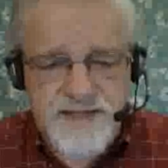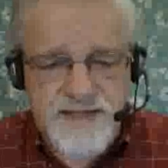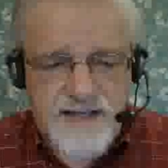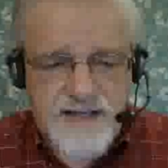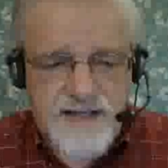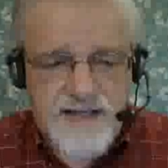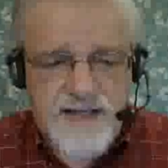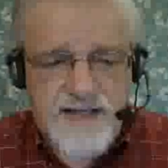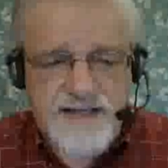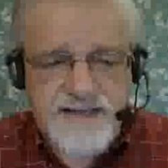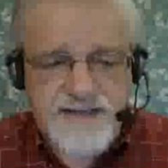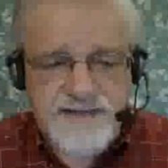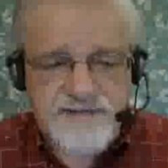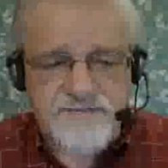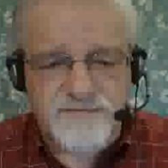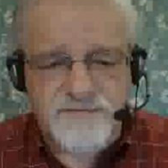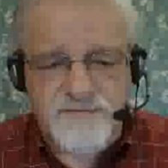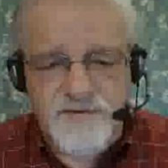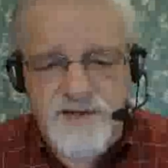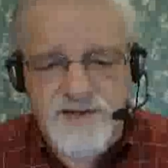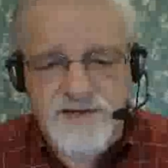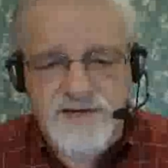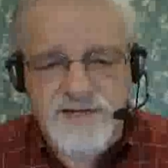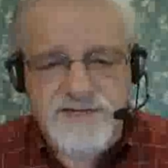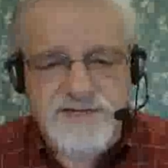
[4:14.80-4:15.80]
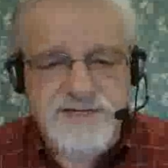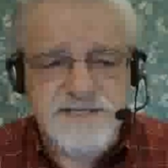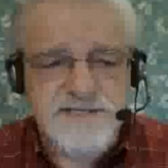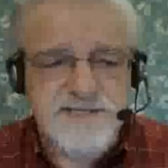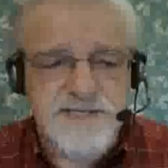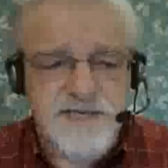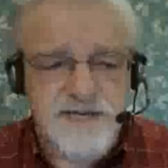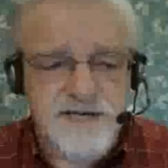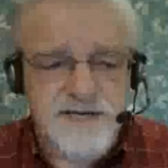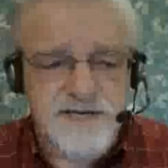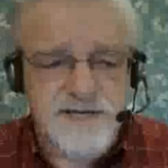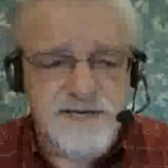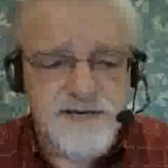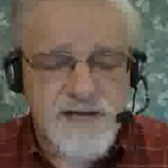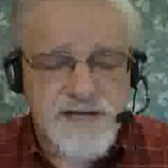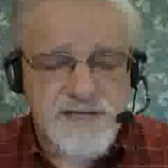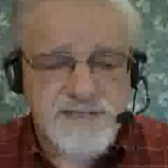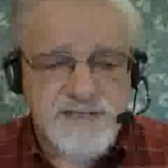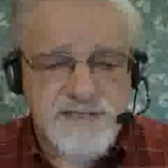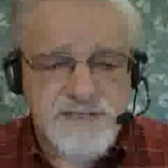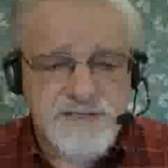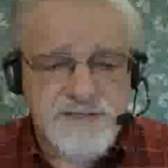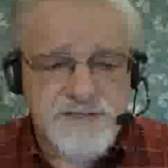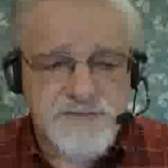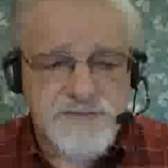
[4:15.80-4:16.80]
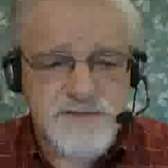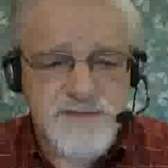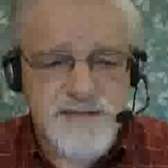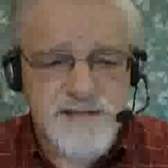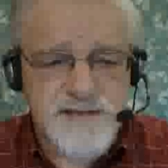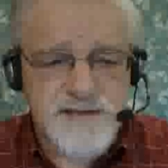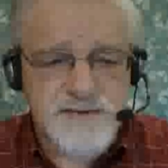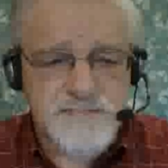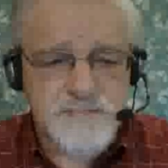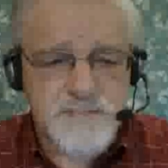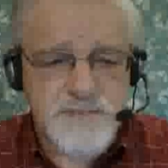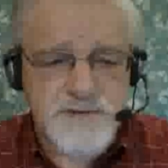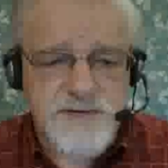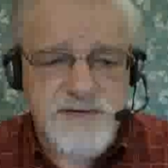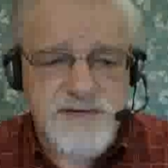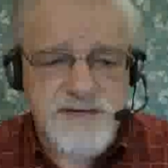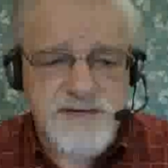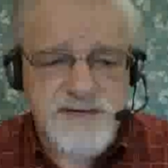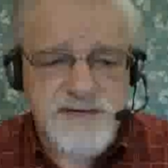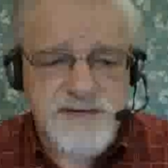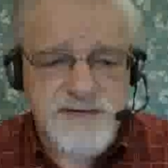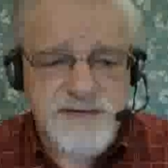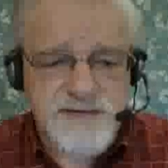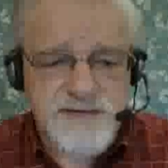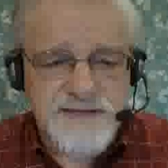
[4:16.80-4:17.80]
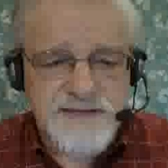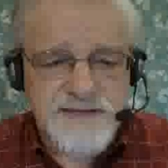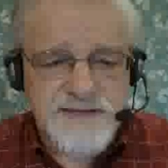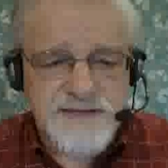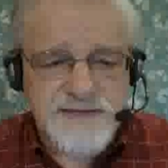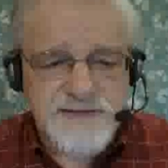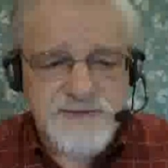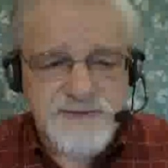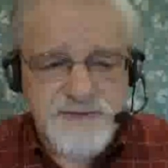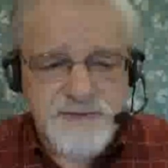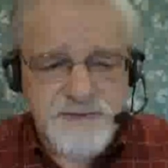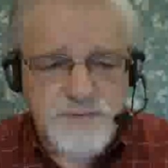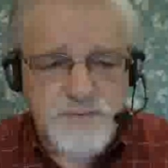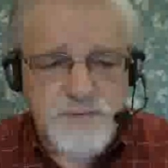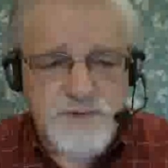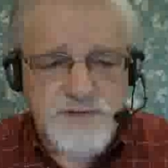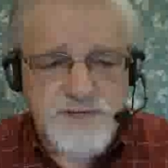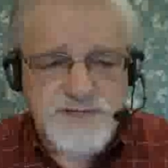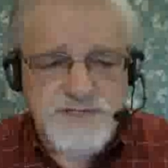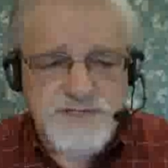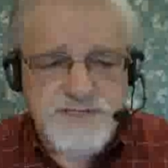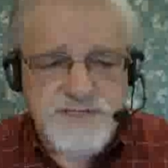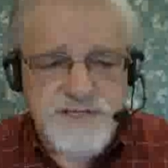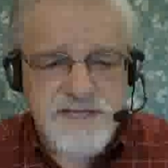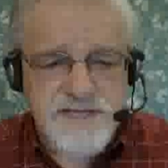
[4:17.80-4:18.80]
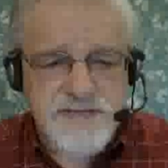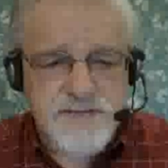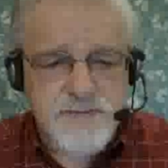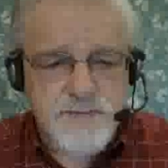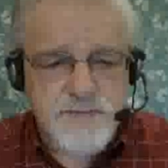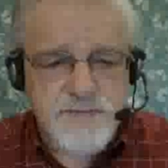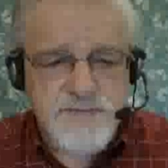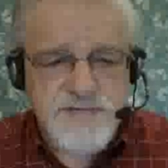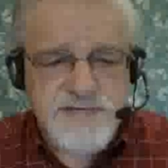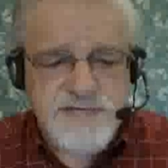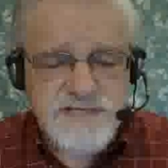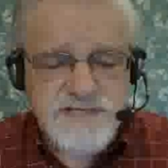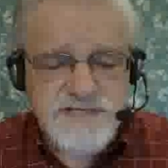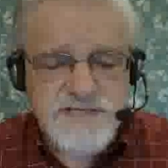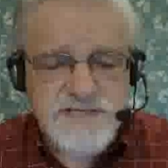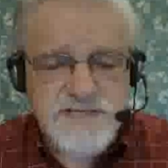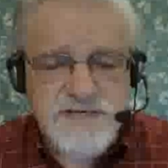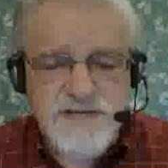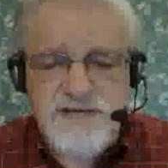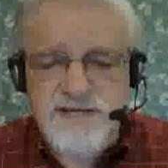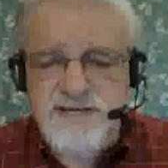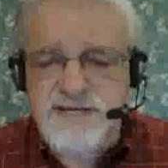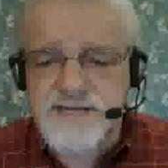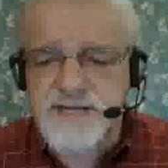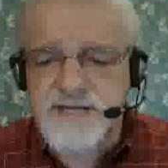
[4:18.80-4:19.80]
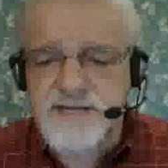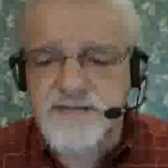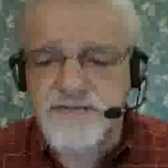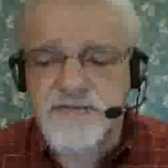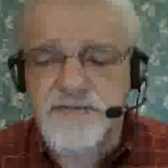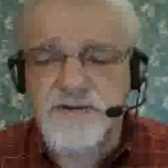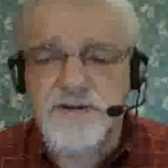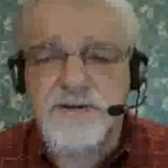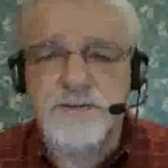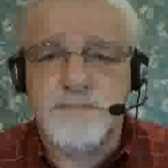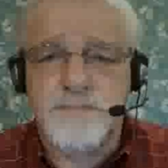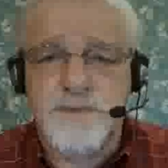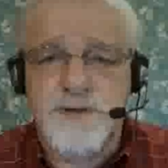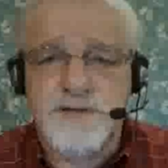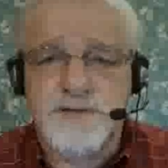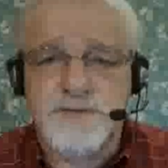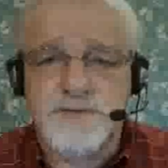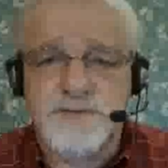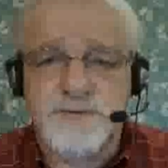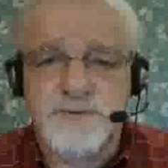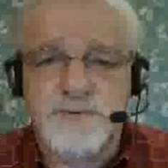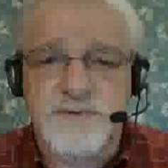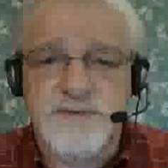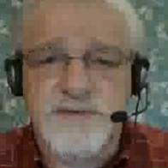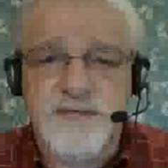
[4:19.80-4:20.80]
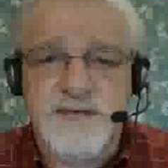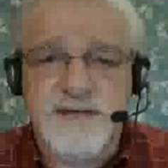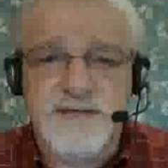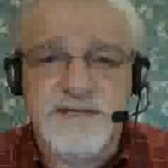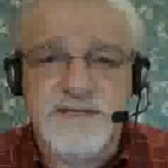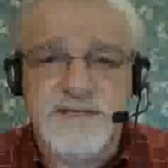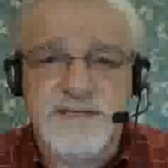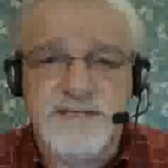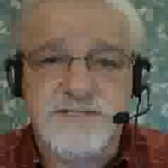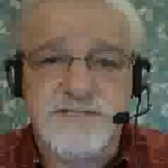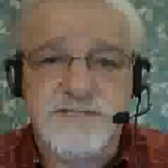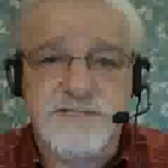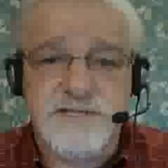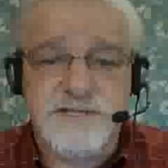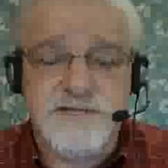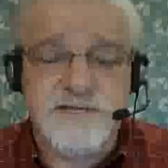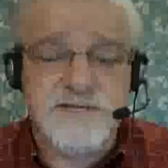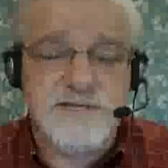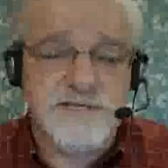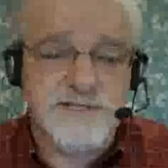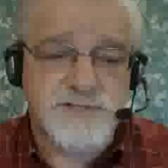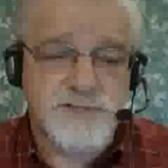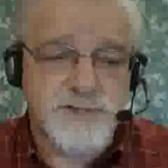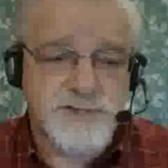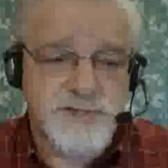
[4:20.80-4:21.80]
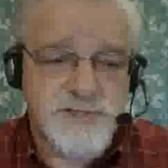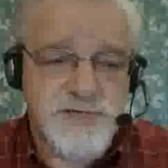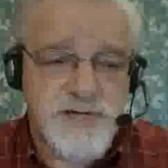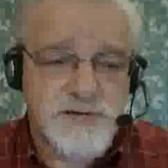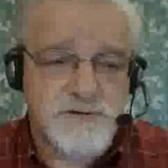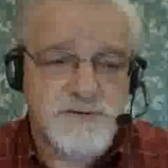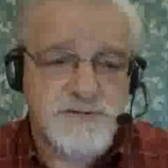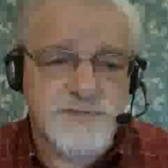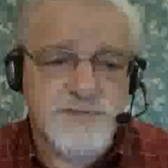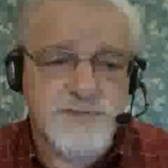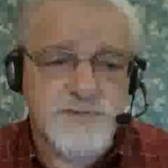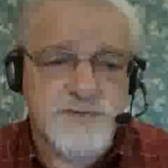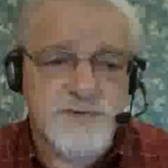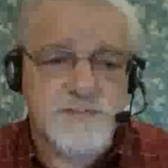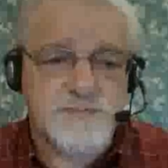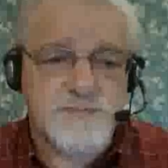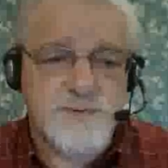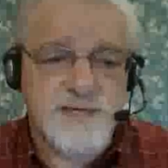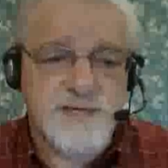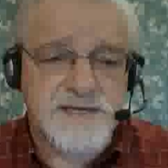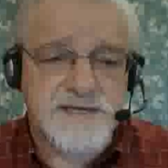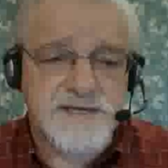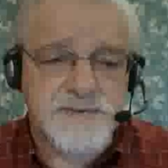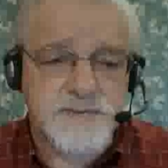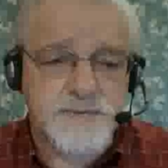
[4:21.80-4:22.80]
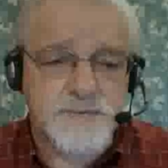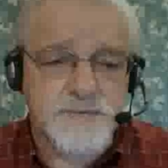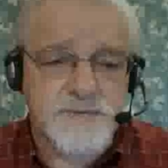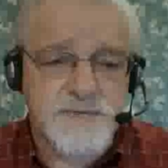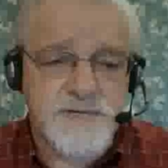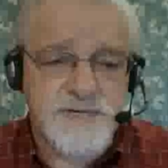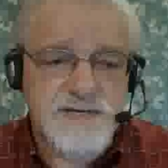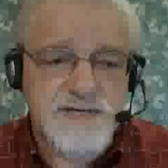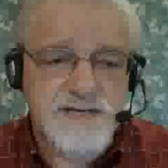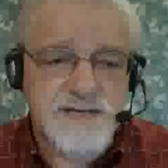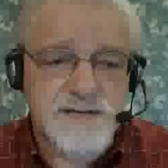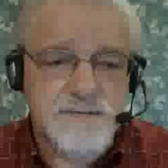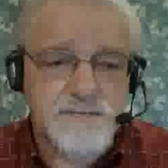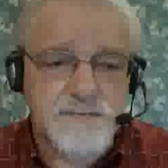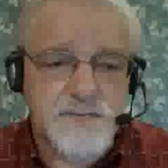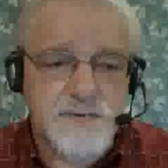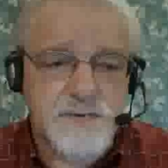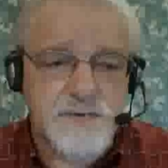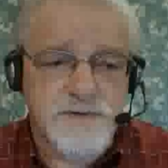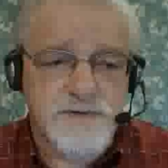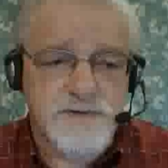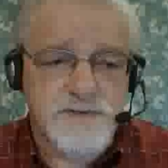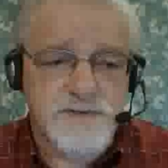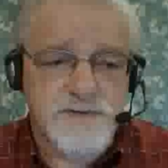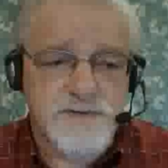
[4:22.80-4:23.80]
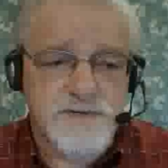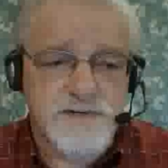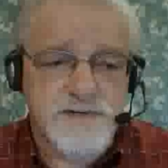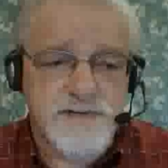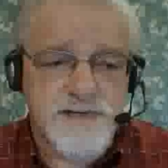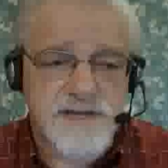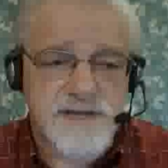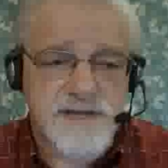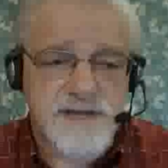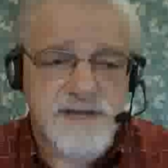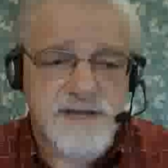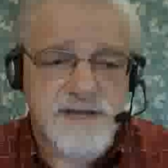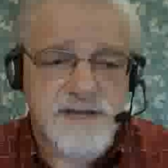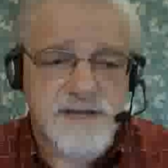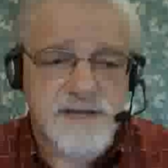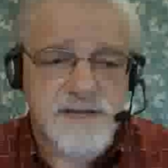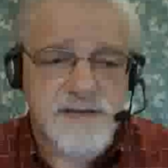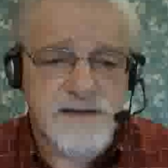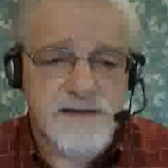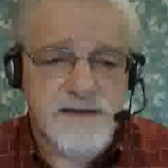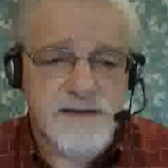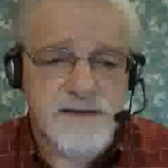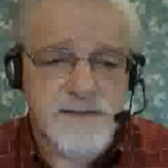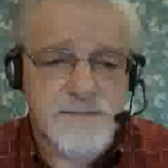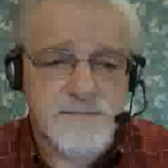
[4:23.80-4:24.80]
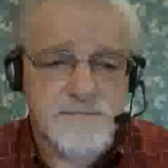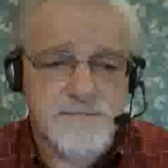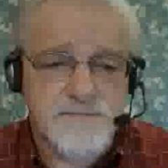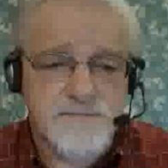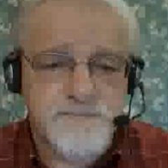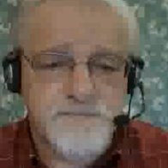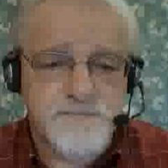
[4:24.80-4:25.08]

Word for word: I finally decided not to do that, but I do want to say the reason I had thought about doing that is because shell scripting is really important, and um,